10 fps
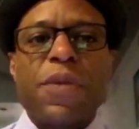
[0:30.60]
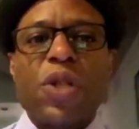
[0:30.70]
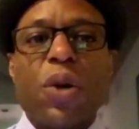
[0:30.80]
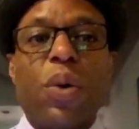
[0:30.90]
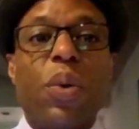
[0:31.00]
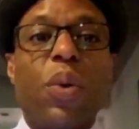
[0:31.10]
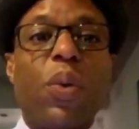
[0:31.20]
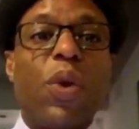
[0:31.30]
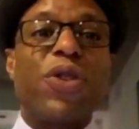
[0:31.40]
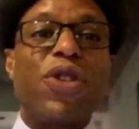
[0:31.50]
So
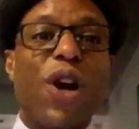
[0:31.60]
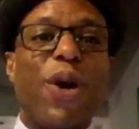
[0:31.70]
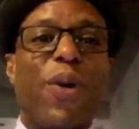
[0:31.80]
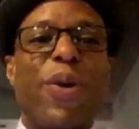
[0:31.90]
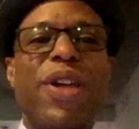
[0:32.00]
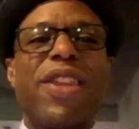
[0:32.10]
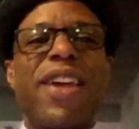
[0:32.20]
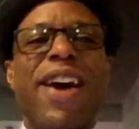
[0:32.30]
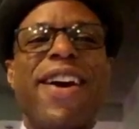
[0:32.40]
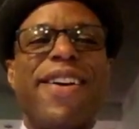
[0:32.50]
we'll start with
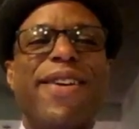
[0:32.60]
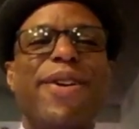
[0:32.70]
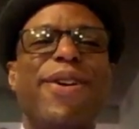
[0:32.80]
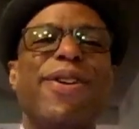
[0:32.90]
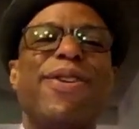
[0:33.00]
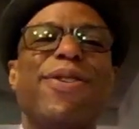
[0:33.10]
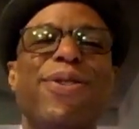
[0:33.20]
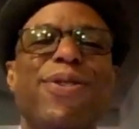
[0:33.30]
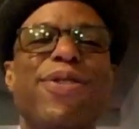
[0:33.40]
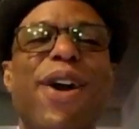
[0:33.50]

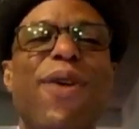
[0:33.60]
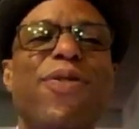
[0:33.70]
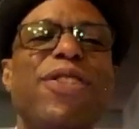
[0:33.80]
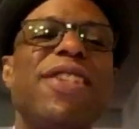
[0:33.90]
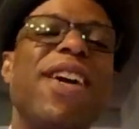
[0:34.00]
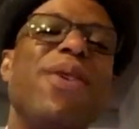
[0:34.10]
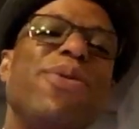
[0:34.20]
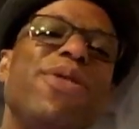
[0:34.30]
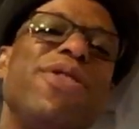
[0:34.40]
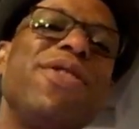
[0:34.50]
outfit today
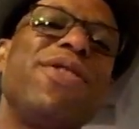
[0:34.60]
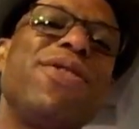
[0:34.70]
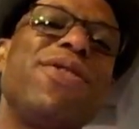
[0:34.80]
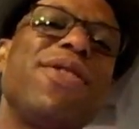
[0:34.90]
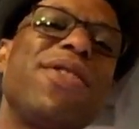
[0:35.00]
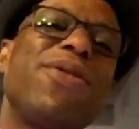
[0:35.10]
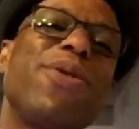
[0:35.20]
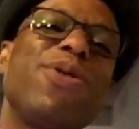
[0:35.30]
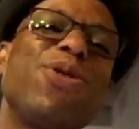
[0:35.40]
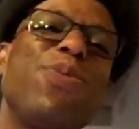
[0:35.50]
was
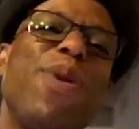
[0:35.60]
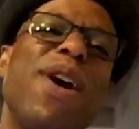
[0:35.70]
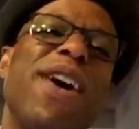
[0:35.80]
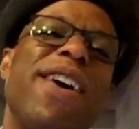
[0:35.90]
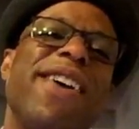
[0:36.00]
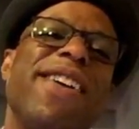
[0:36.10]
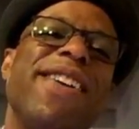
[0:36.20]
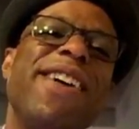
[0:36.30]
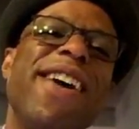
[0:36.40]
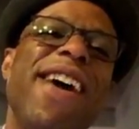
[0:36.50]
sourced
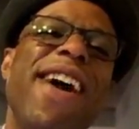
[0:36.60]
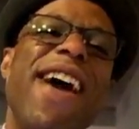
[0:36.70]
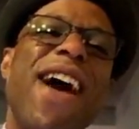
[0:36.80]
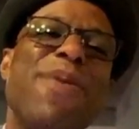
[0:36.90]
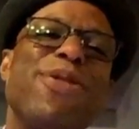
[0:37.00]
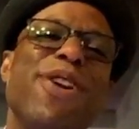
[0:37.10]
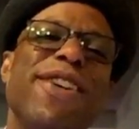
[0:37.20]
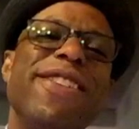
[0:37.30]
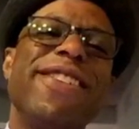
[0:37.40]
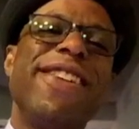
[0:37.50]
by
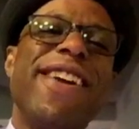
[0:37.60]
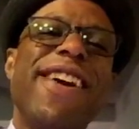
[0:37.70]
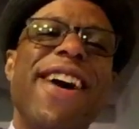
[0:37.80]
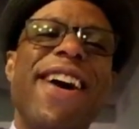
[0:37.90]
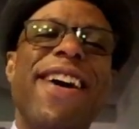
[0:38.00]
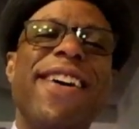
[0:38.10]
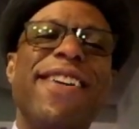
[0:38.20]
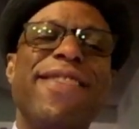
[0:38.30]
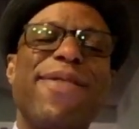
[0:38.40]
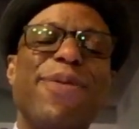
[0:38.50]
Amazon
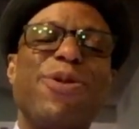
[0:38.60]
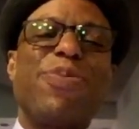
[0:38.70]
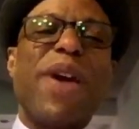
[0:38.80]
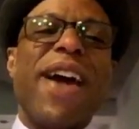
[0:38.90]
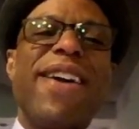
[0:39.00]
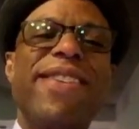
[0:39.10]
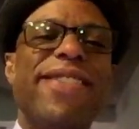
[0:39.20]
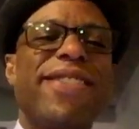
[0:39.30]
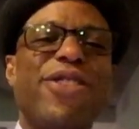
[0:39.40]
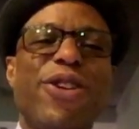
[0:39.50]
from Japan.
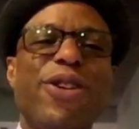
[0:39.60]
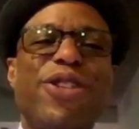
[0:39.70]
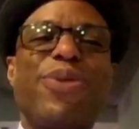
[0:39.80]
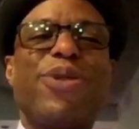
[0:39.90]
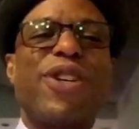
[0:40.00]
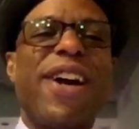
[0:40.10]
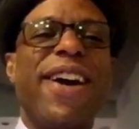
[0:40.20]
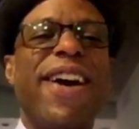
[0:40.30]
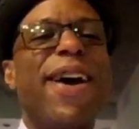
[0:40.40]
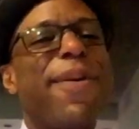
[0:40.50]
The shirt, which I
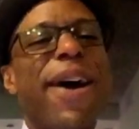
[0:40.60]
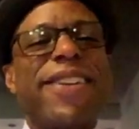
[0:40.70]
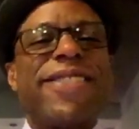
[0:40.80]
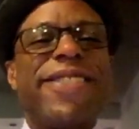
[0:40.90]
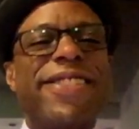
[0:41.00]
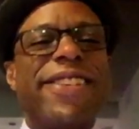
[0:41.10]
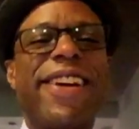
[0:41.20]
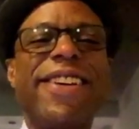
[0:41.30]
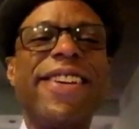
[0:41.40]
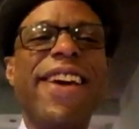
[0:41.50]
am actually
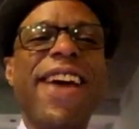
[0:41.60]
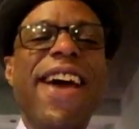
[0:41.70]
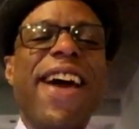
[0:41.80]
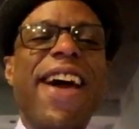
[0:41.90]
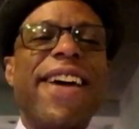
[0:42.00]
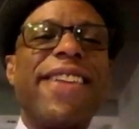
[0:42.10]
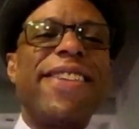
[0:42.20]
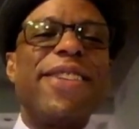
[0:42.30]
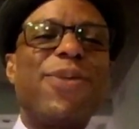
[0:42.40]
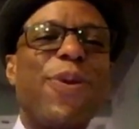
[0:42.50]
digging,
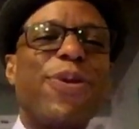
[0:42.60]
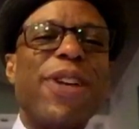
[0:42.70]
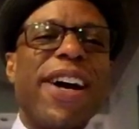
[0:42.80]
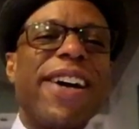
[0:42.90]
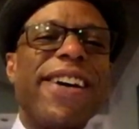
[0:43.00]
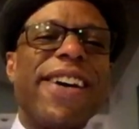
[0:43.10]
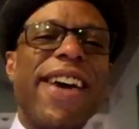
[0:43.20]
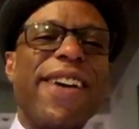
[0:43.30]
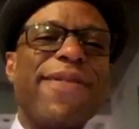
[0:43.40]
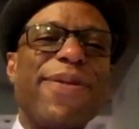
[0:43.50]
and this bow tie
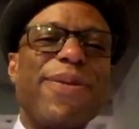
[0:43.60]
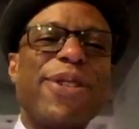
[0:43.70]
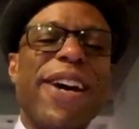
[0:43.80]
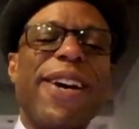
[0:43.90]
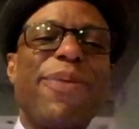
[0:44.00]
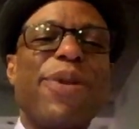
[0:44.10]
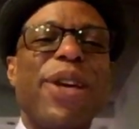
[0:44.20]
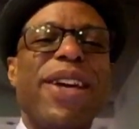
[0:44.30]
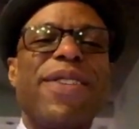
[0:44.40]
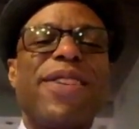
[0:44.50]
again from the tie
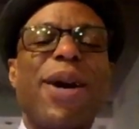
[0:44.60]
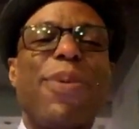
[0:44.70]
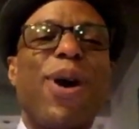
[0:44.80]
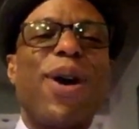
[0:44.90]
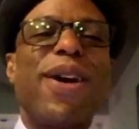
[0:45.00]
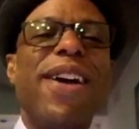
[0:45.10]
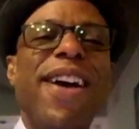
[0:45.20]
company, Tie Bar,